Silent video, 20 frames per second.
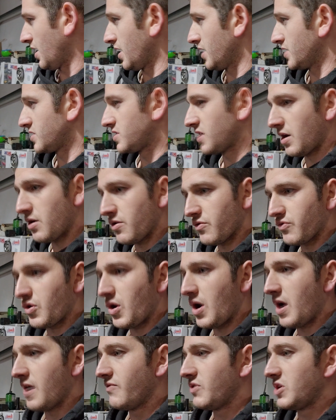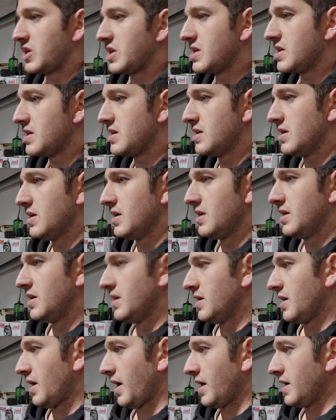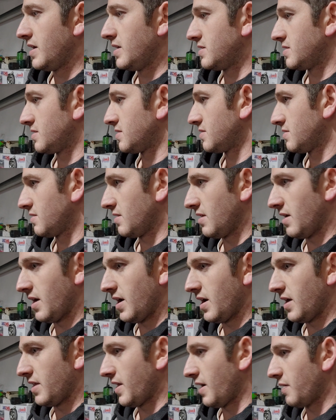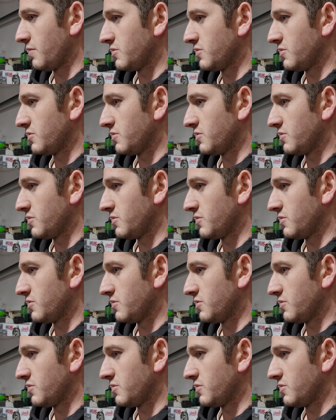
Center of gravity height, that